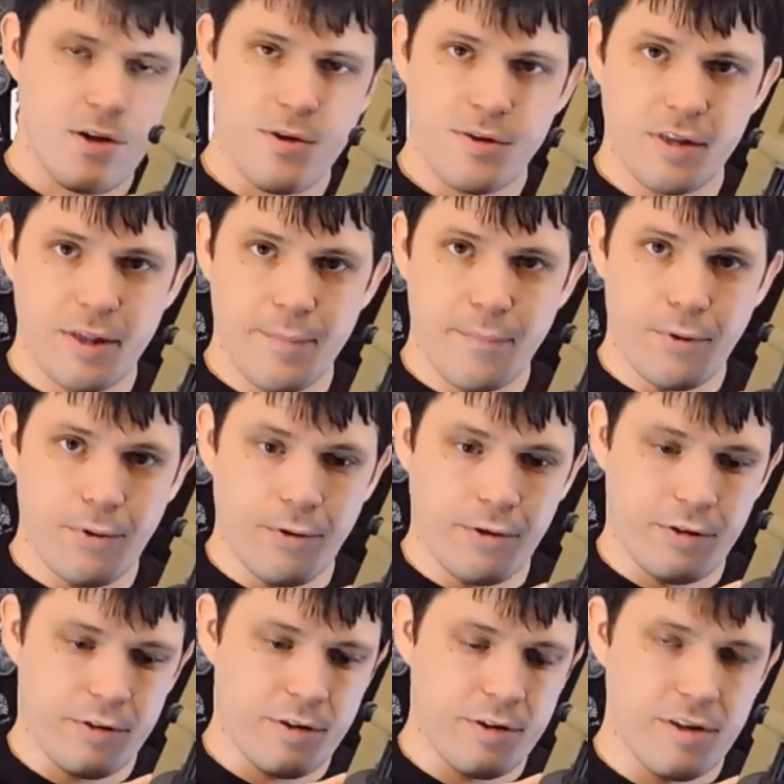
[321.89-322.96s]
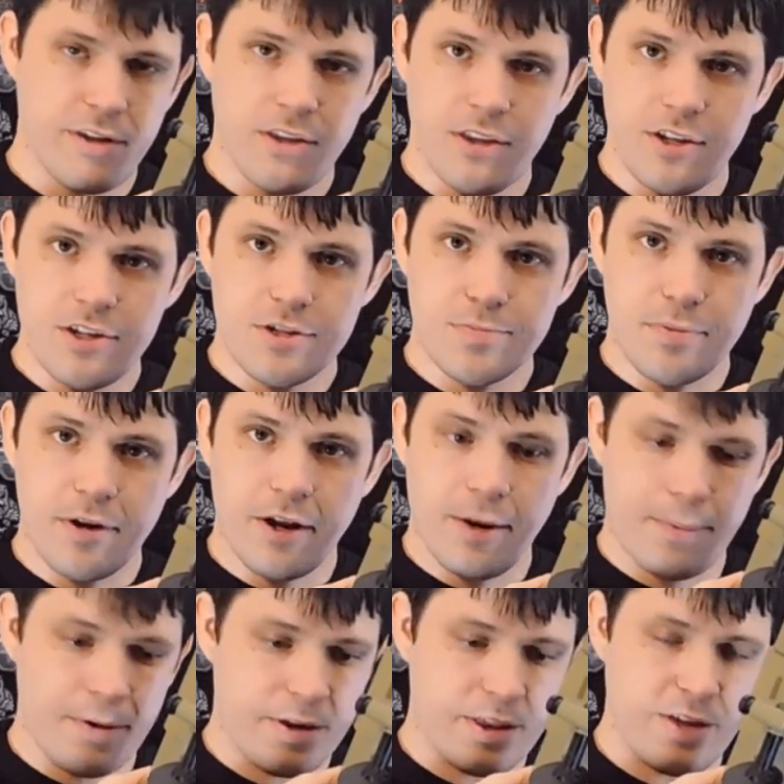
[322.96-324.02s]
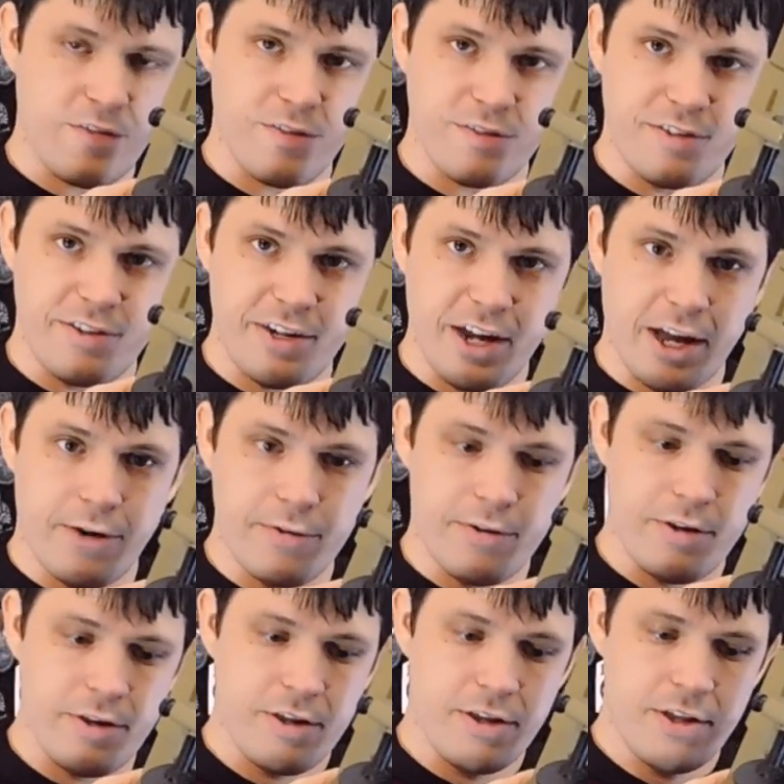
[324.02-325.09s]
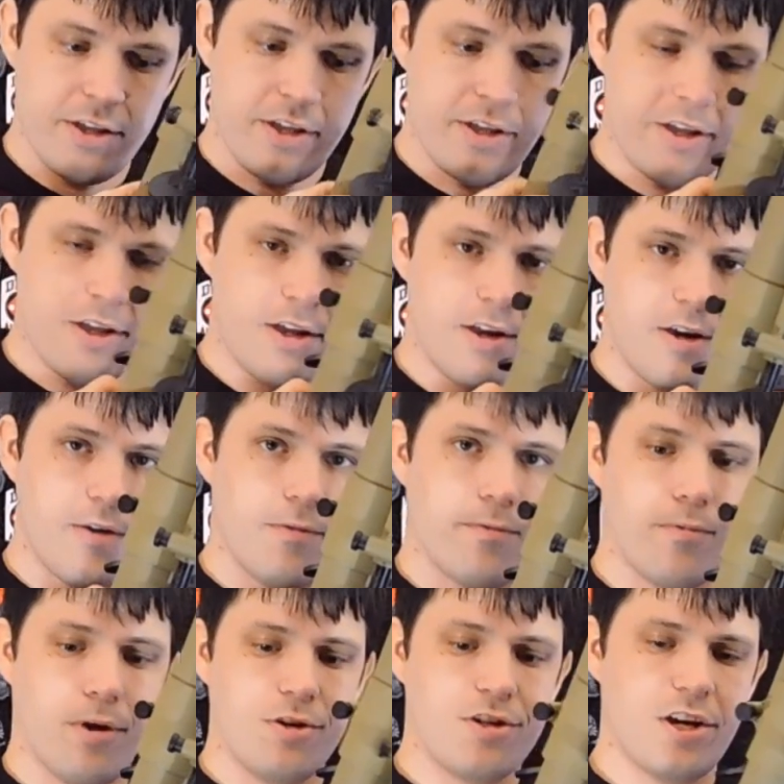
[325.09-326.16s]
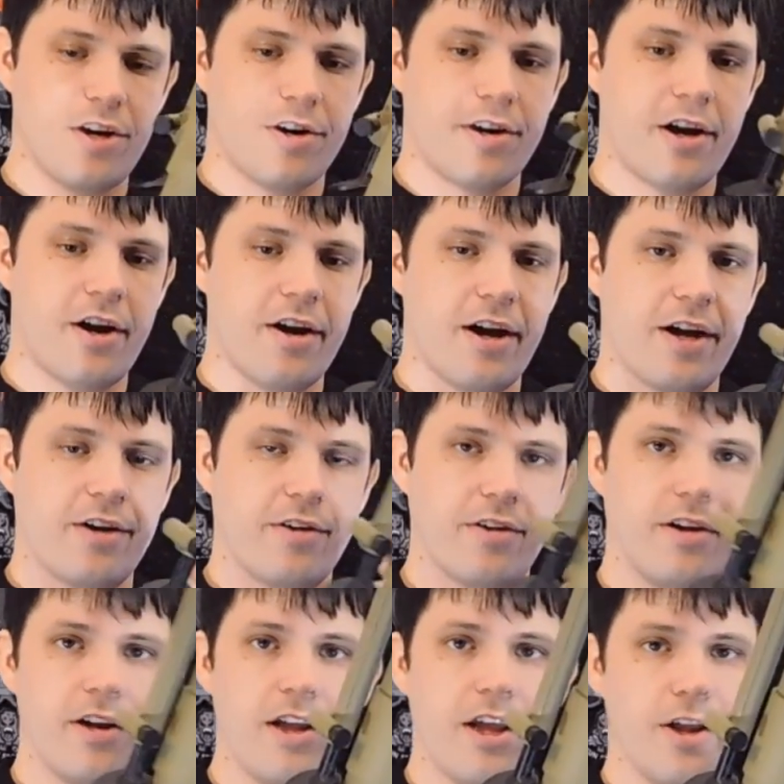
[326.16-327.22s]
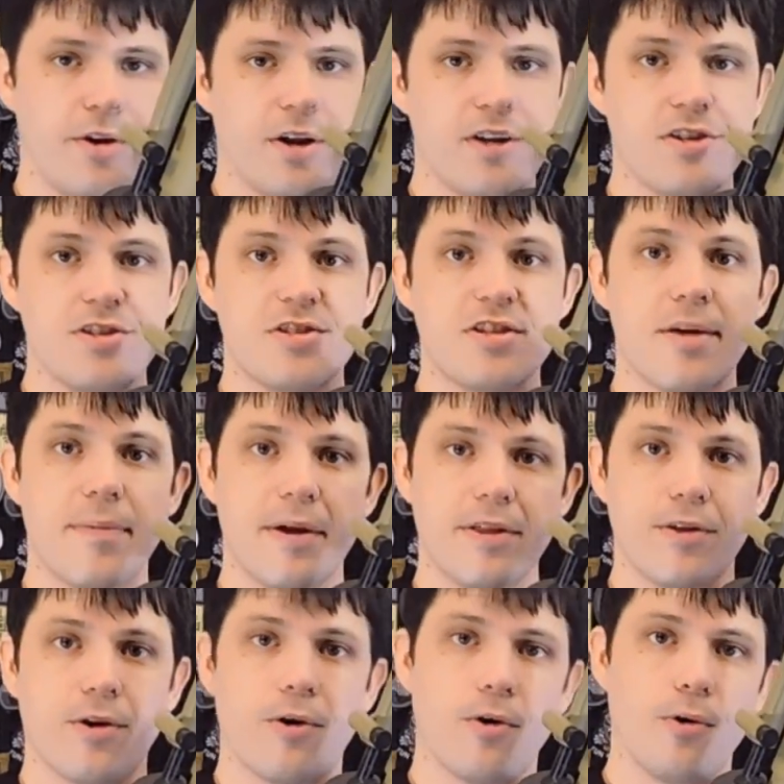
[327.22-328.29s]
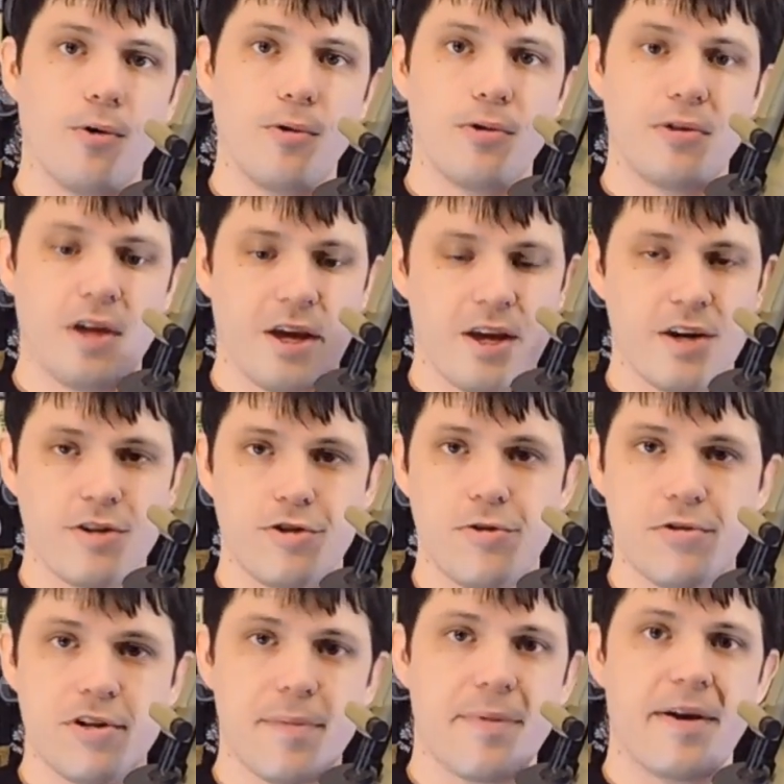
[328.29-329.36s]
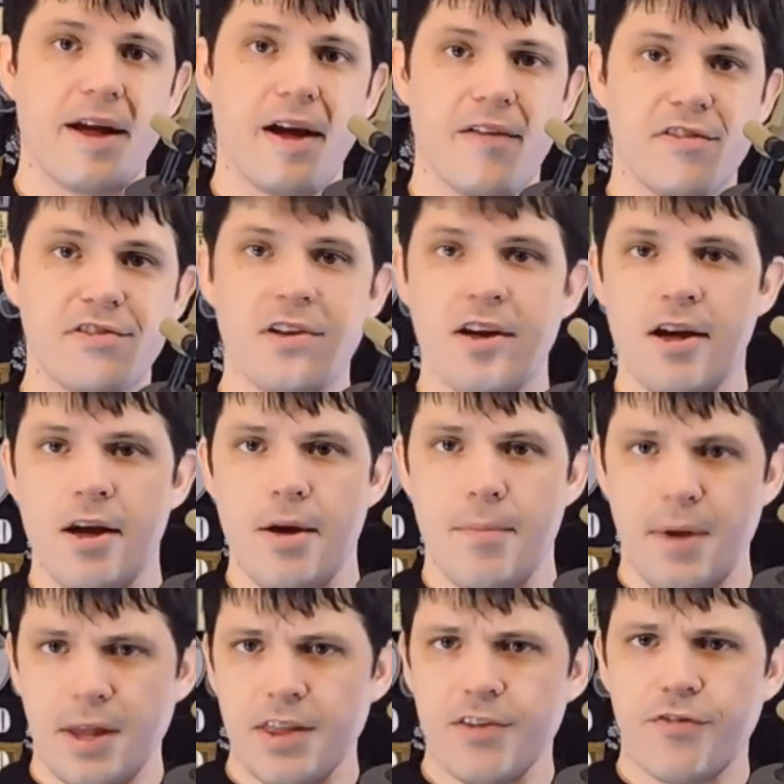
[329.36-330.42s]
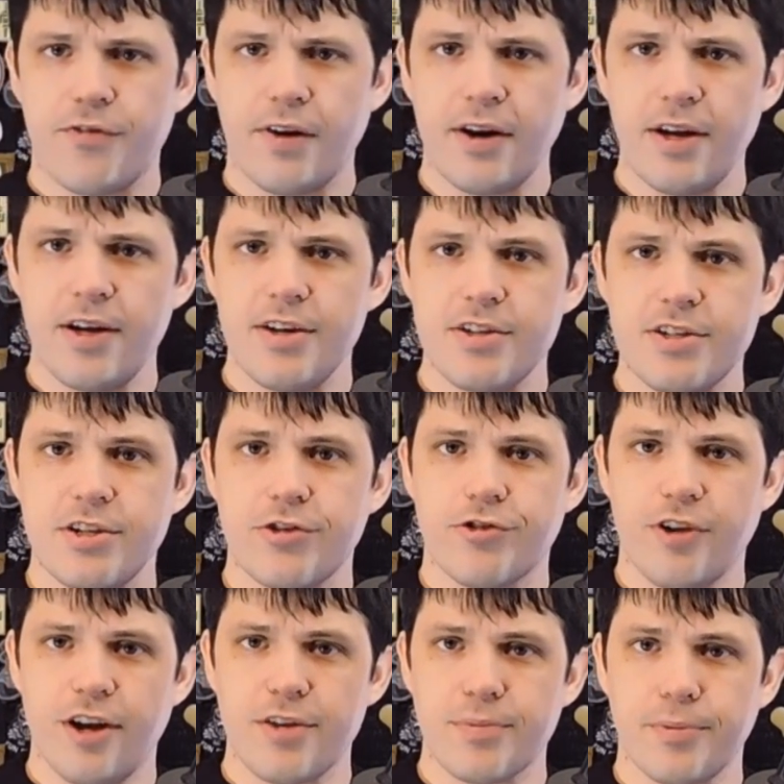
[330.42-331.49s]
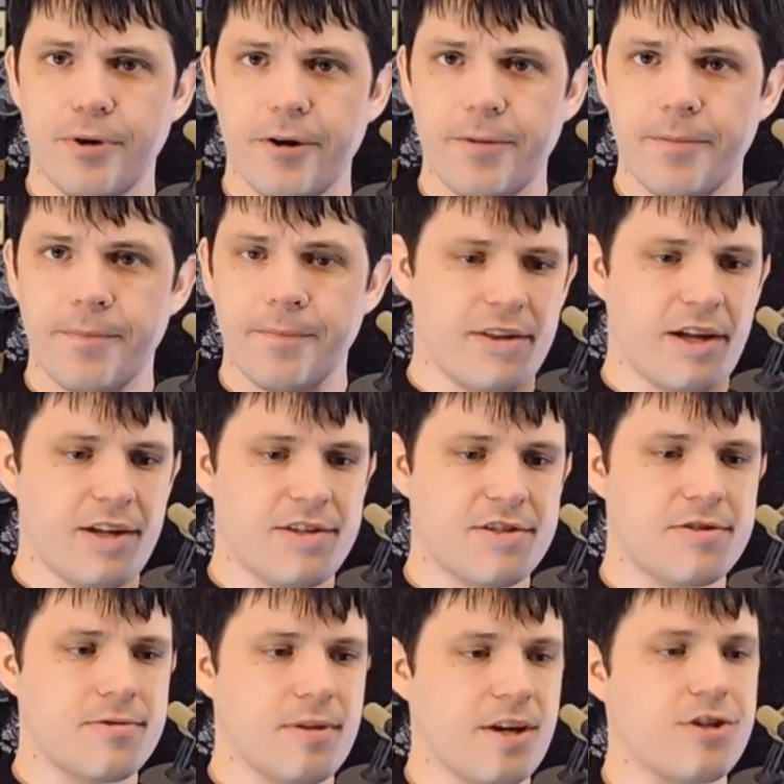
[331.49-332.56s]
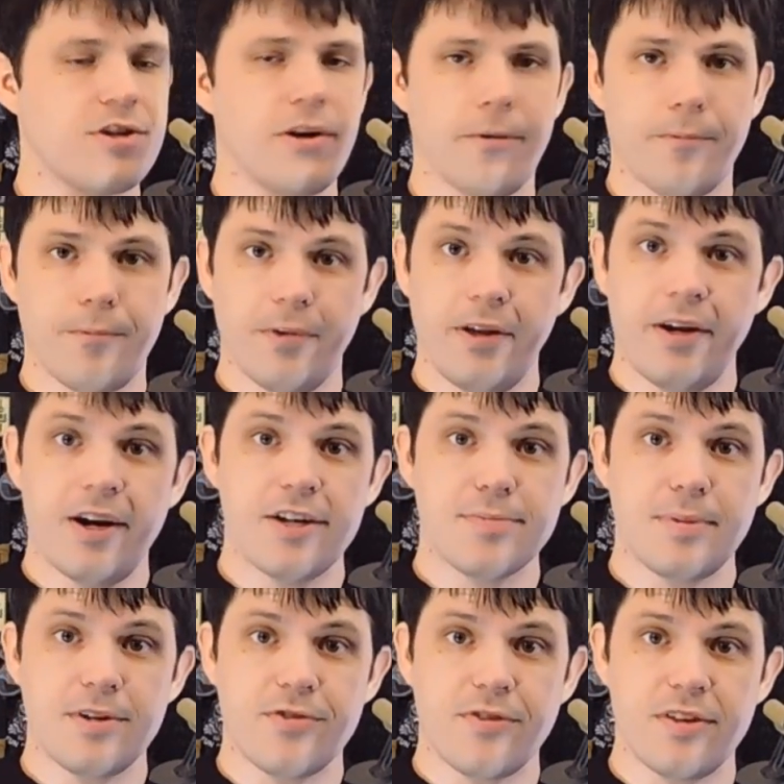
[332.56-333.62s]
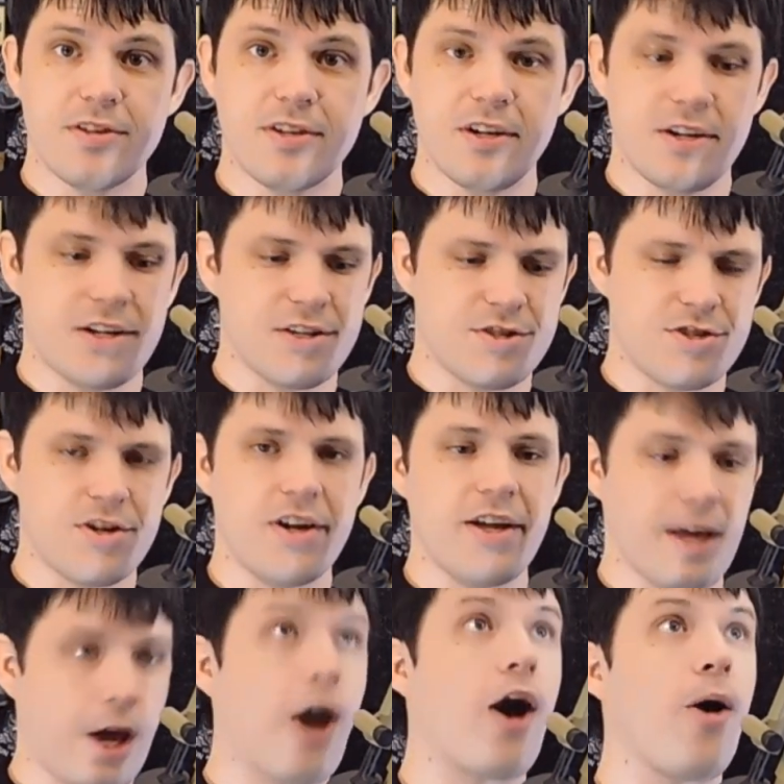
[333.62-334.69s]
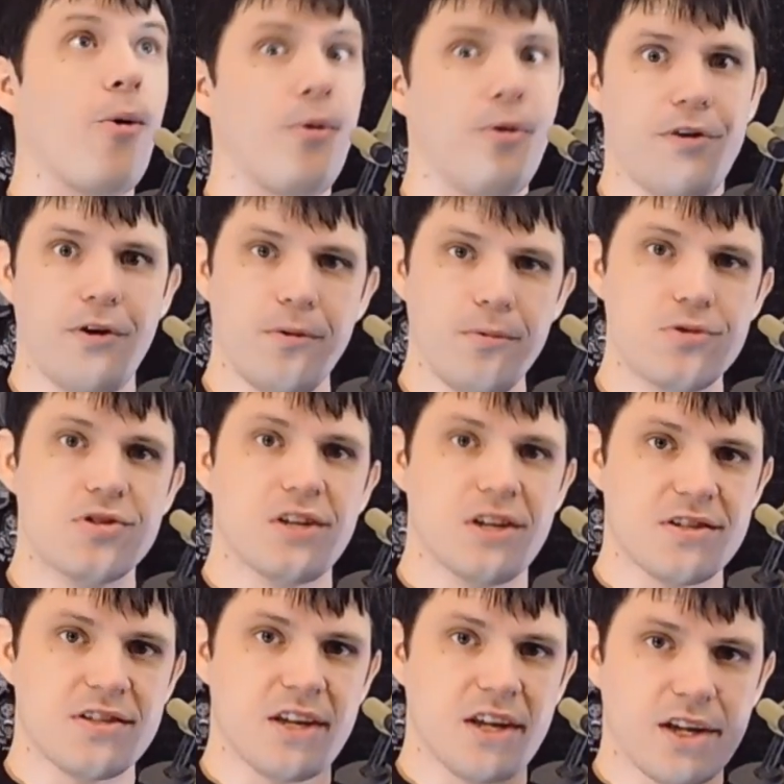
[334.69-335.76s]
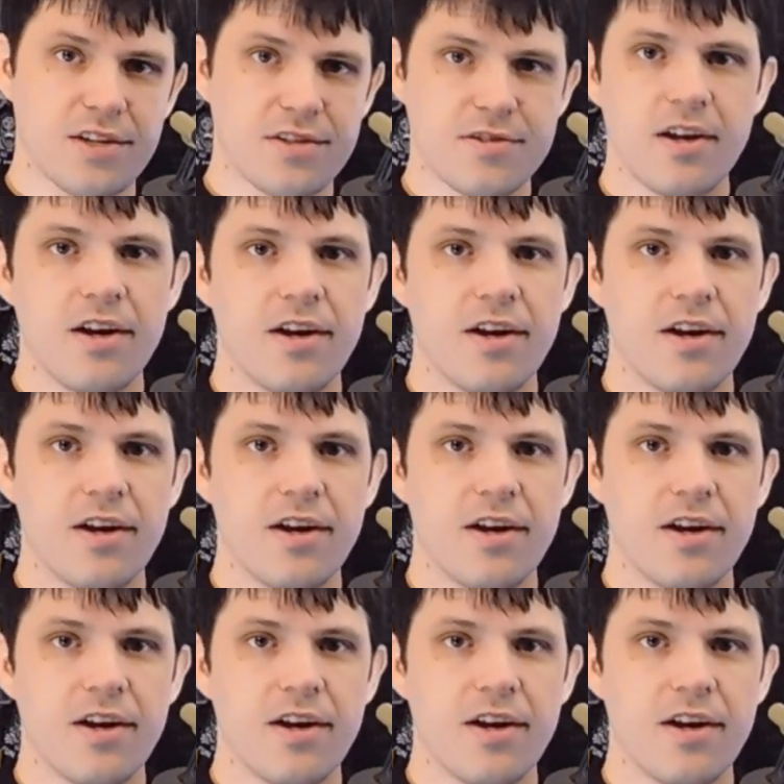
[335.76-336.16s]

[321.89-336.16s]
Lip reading: You can then pull this spring operated lever down, rotate your carry handle, and you can actually separate the whole thing into 2 separate halves, making this very easy to transport. That's actually a really nice plus for this gun, considering how huge this thing is.